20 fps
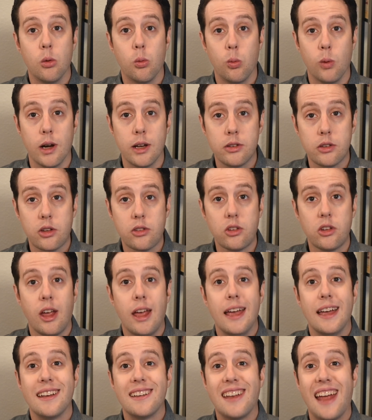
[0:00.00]
risks,
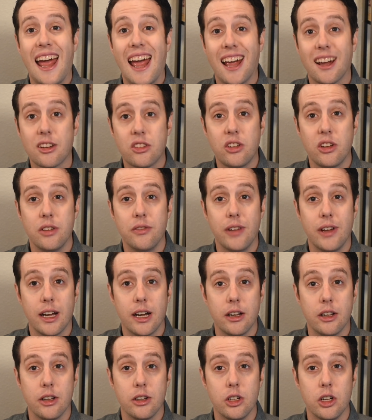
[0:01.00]
tax
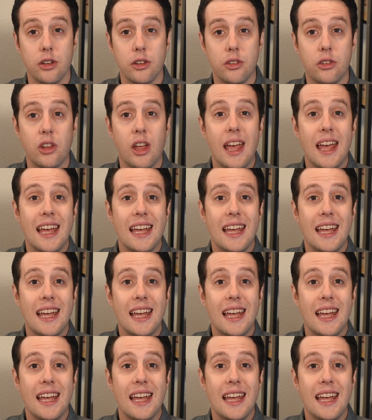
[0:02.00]
advantages,